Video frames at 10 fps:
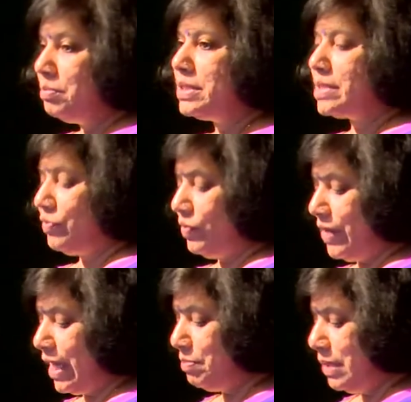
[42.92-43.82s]
Mr.
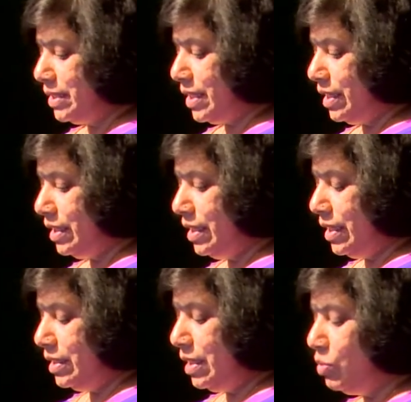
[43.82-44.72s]
Vivek Bindra,
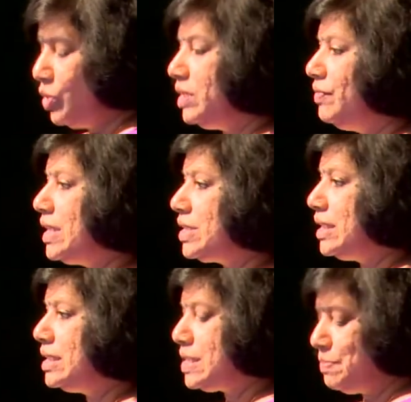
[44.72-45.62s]
the
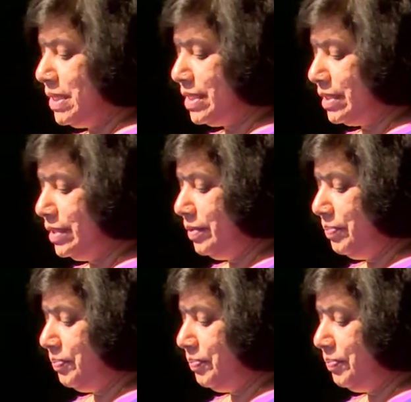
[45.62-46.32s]
motivational speaker,